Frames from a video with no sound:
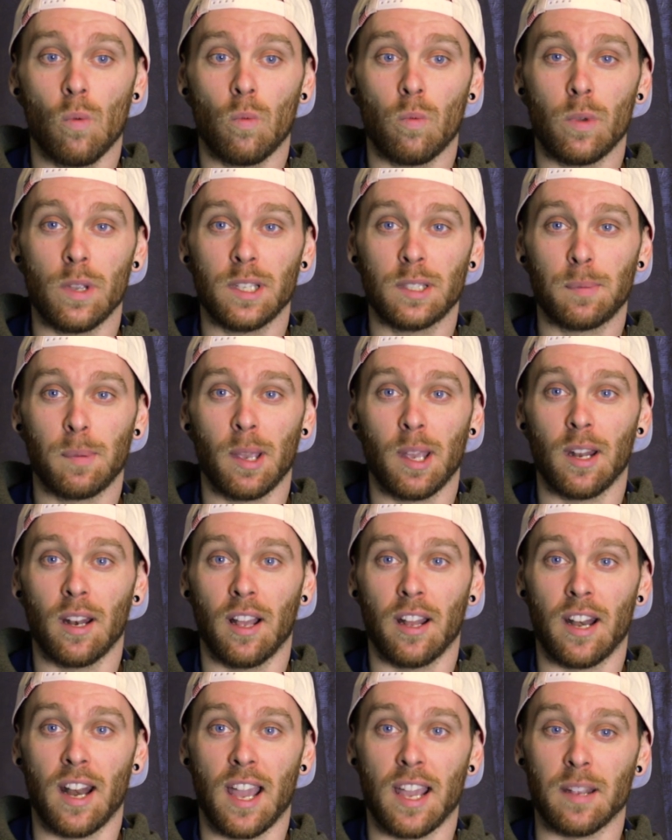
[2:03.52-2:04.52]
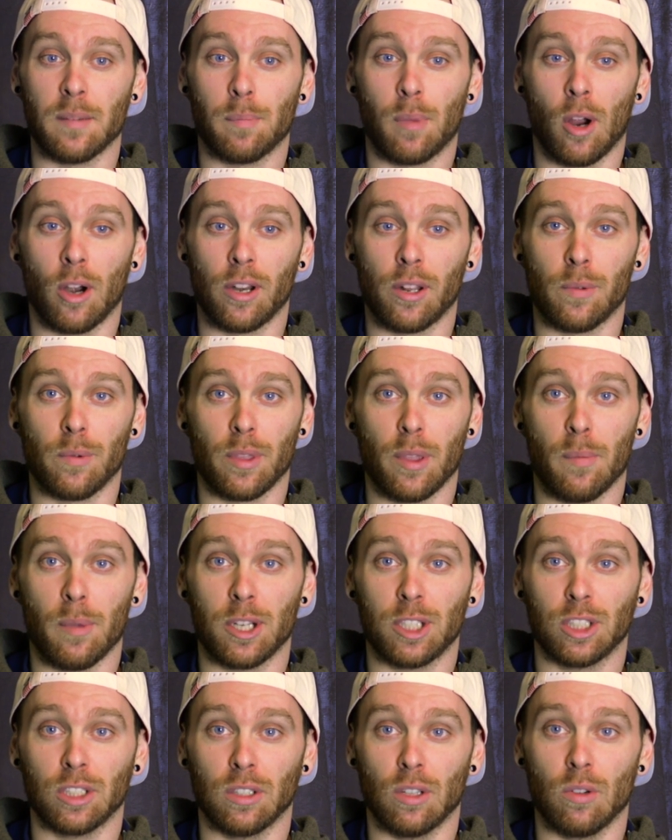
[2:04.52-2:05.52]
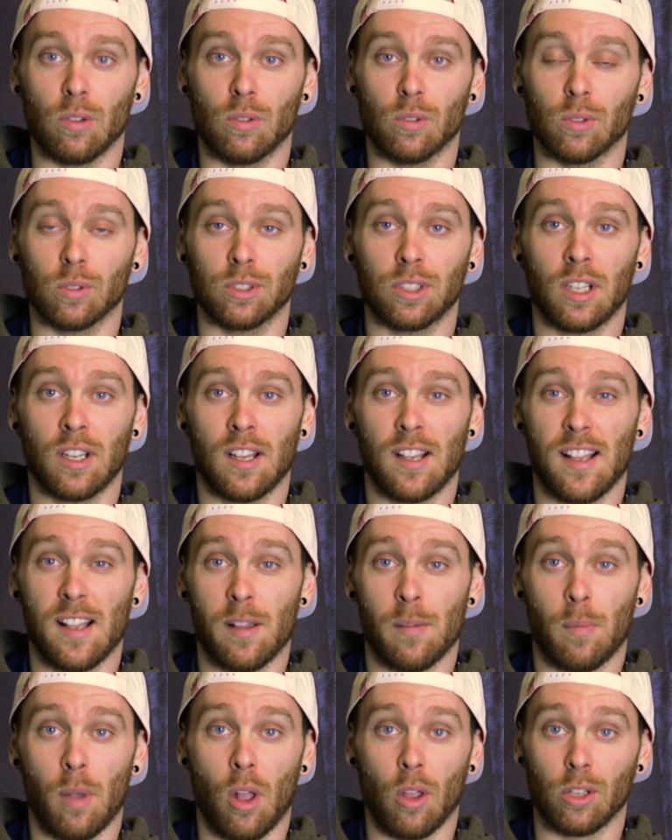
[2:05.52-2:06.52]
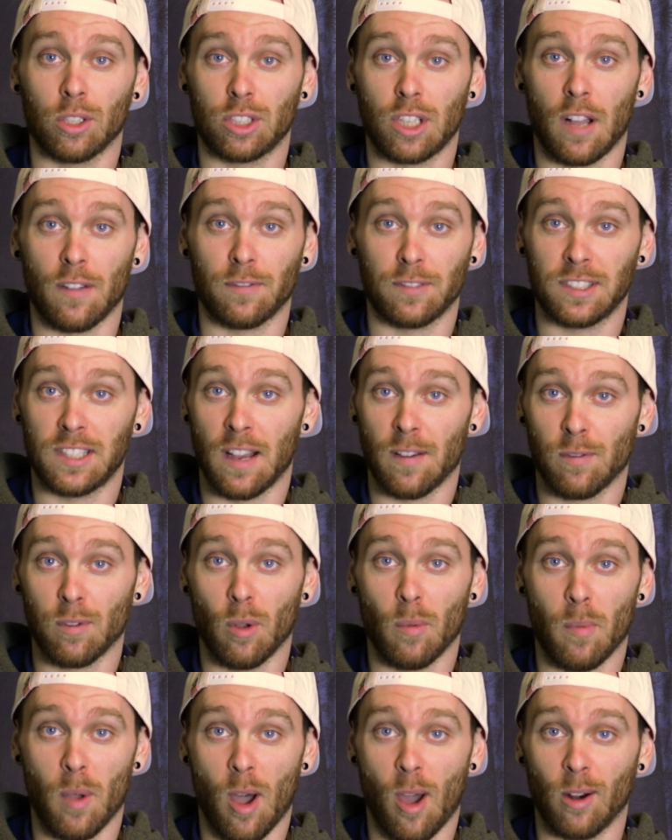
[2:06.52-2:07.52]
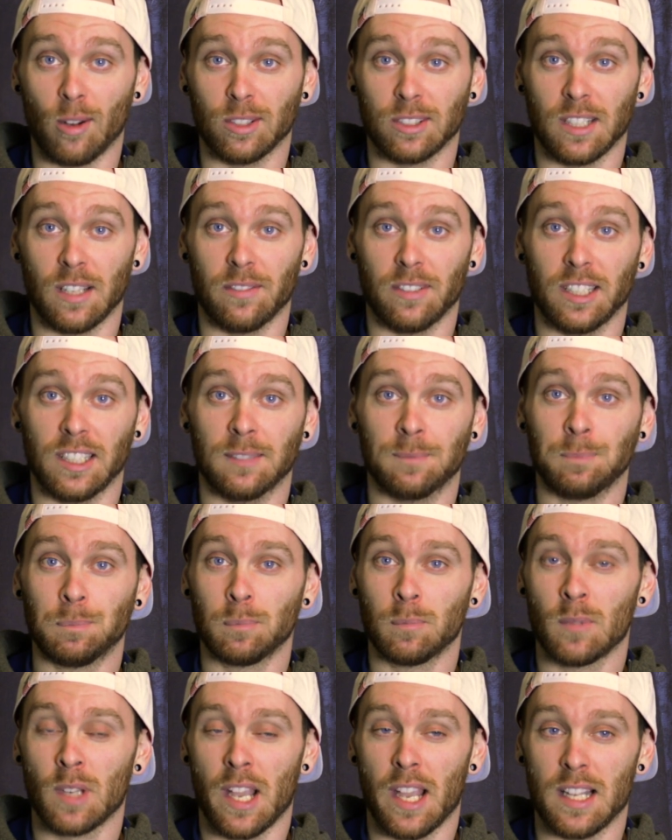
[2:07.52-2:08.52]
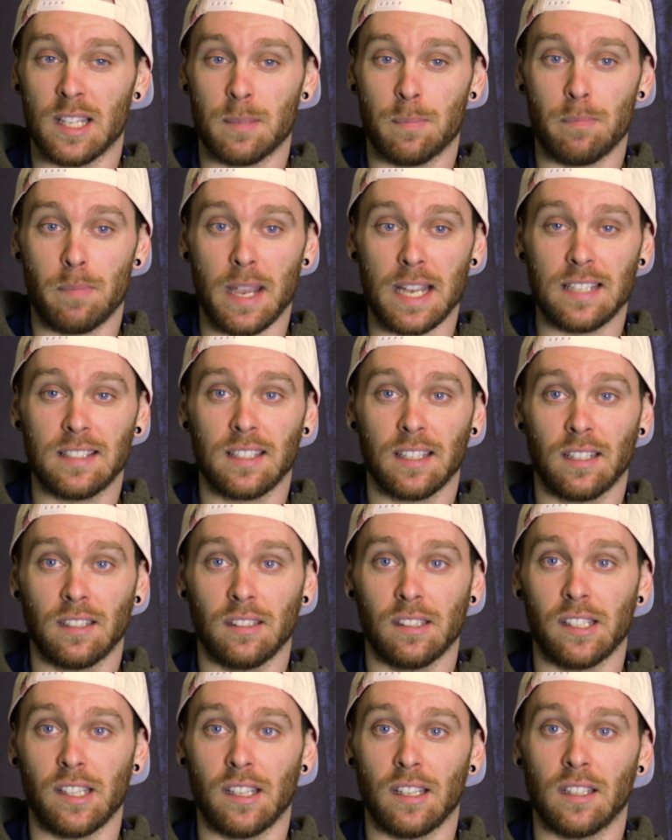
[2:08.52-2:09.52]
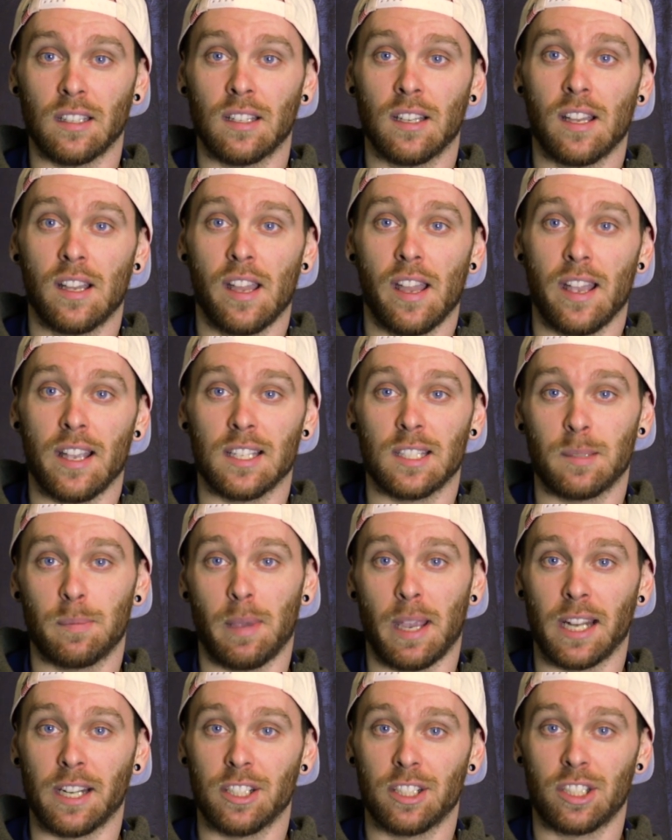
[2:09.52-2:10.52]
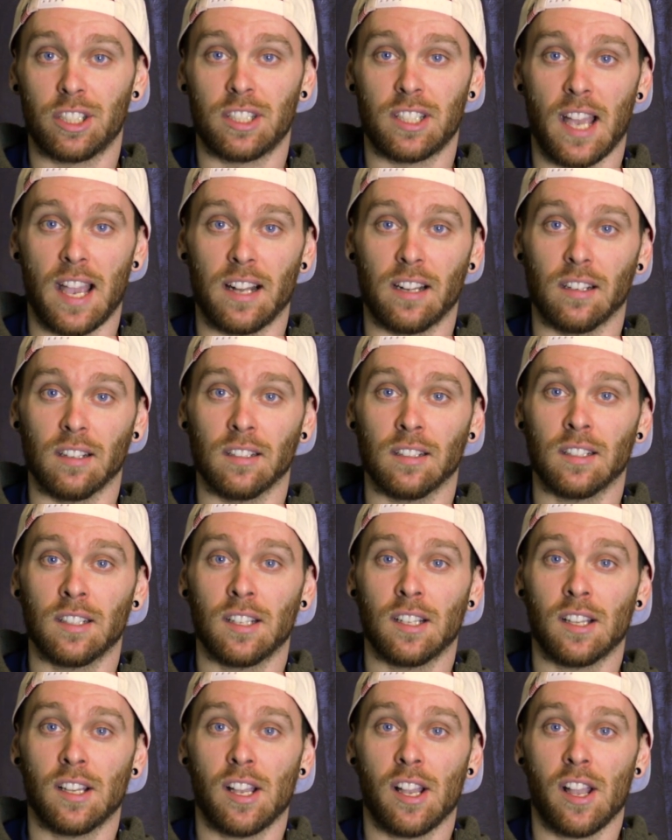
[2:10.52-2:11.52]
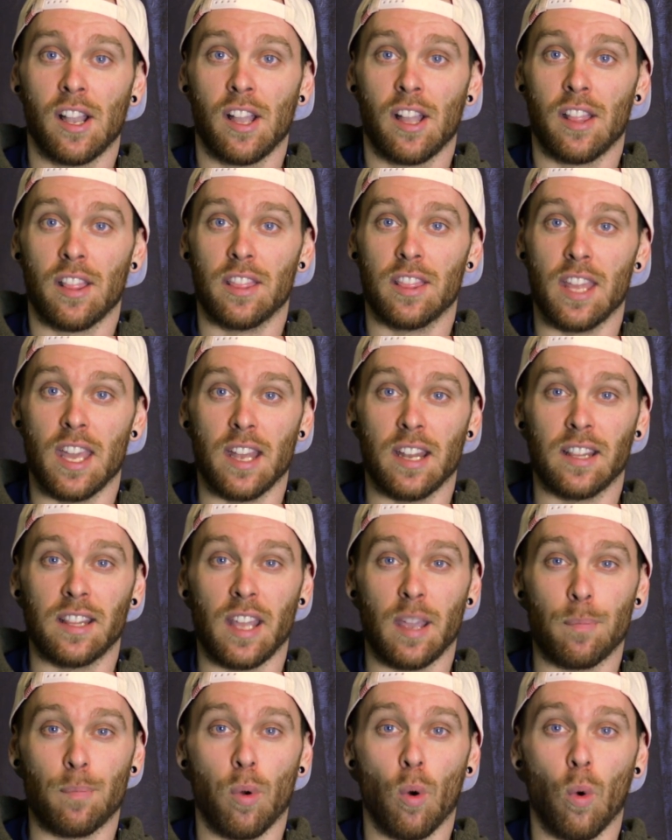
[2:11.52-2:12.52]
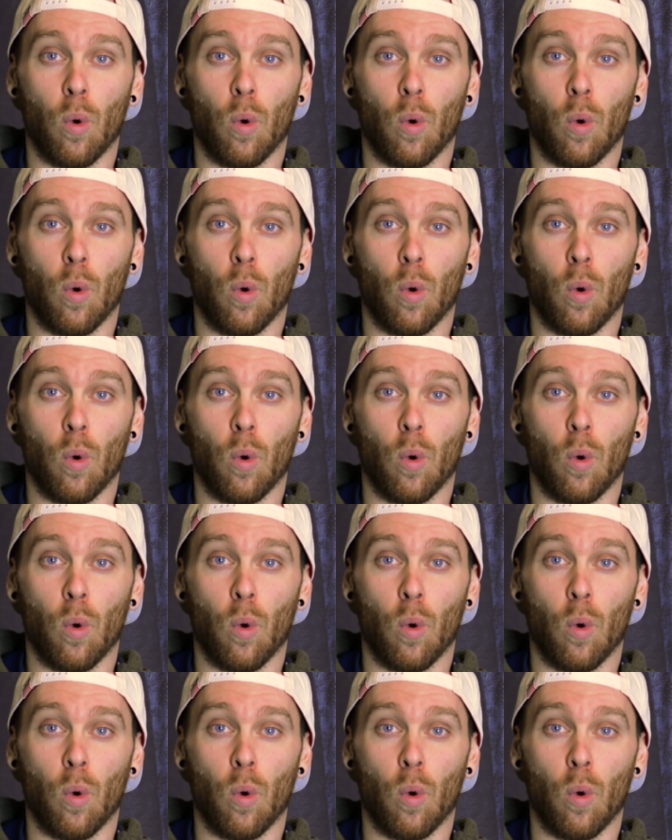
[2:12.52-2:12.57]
We spent a night partying with a bunch of locals, polished off several bottles of it. It's basically a Spanish cider that they